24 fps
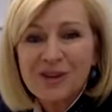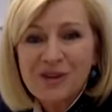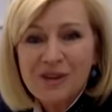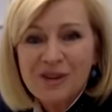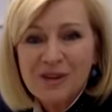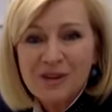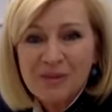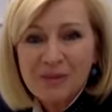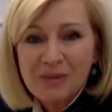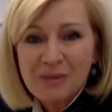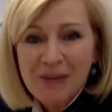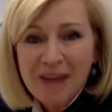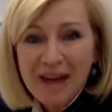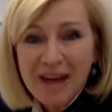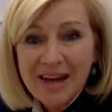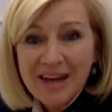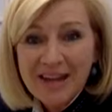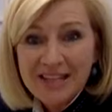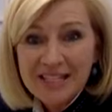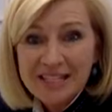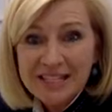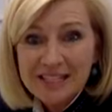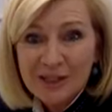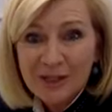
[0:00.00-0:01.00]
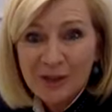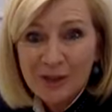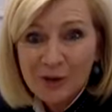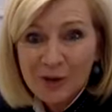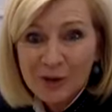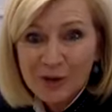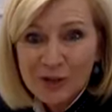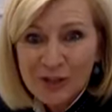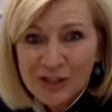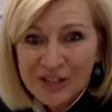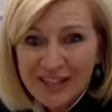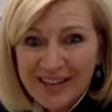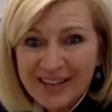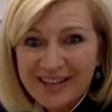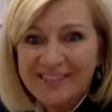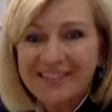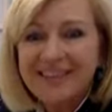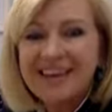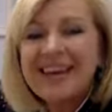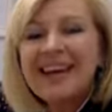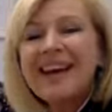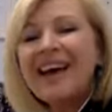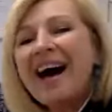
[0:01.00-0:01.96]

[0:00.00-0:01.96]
you can be part of the solution.